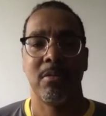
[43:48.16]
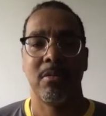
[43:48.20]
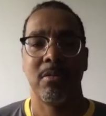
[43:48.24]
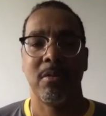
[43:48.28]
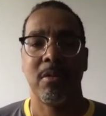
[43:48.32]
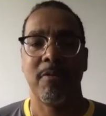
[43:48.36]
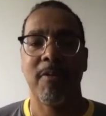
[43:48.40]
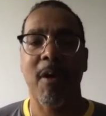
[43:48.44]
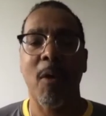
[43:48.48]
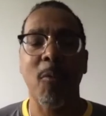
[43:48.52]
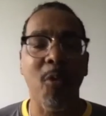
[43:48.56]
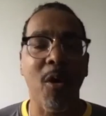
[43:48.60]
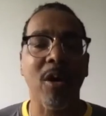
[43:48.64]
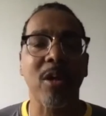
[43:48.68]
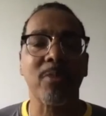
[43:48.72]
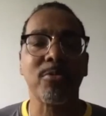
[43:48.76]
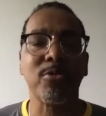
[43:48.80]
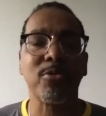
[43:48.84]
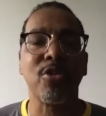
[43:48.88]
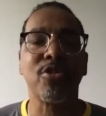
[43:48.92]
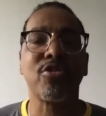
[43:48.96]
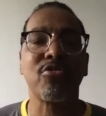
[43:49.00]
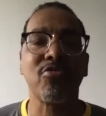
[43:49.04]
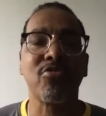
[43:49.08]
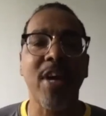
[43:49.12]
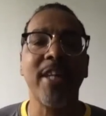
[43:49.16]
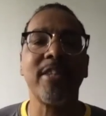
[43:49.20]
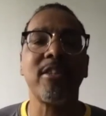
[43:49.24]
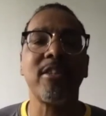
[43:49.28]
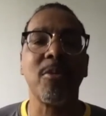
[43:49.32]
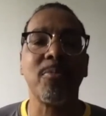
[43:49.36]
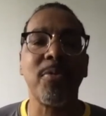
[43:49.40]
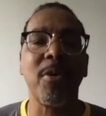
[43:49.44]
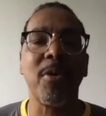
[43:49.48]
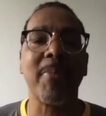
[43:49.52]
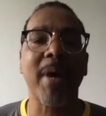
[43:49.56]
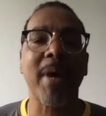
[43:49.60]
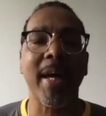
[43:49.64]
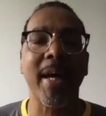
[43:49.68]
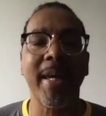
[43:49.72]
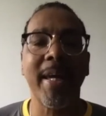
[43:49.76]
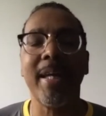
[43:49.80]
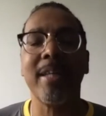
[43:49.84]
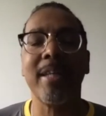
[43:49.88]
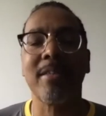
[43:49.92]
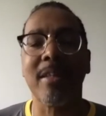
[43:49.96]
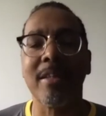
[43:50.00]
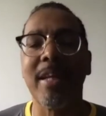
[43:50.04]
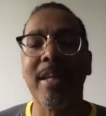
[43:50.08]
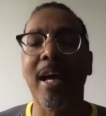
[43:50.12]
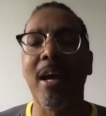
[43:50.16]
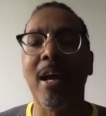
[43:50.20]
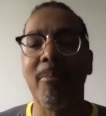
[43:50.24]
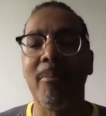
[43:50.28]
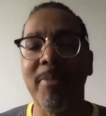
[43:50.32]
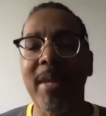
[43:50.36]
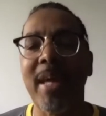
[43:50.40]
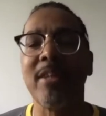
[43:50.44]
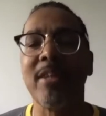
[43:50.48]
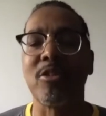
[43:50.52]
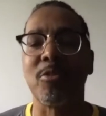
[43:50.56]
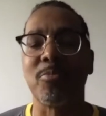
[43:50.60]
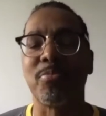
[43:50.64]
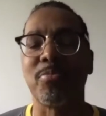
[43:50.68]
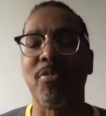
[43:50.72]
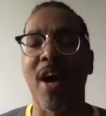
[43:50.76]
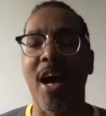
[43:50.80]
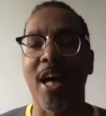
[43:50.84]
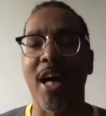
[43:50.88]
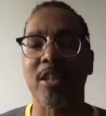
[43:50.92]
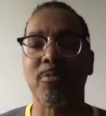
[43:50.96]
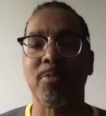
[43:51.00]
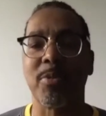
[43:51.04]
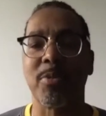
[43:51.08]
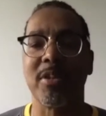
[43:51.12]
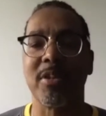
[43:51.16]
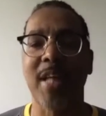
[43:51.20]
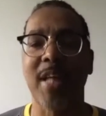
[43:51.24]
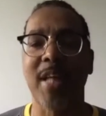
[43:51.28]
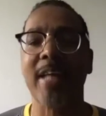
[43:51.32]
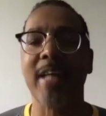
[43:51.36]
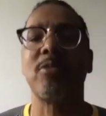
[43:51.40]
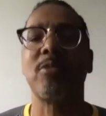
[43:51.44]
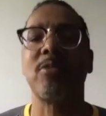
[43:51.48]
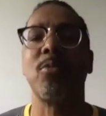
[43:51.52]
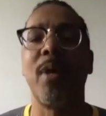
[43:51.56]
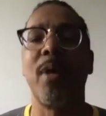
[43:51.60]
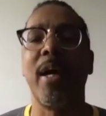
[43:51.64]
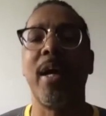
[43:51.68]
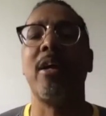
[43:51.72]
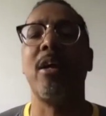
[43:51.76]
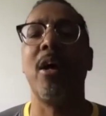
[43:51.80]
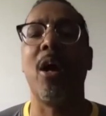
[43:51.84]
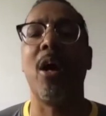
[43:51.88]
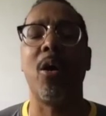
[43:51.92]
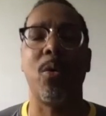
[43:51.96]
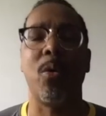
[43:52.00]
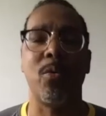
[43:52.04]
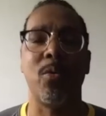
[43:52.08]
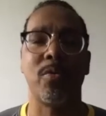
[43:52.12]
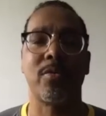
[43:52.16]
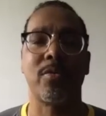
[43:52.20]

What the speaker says: If I walk up to a stranger, put my hand to them, they should prosper. That's the way it goes.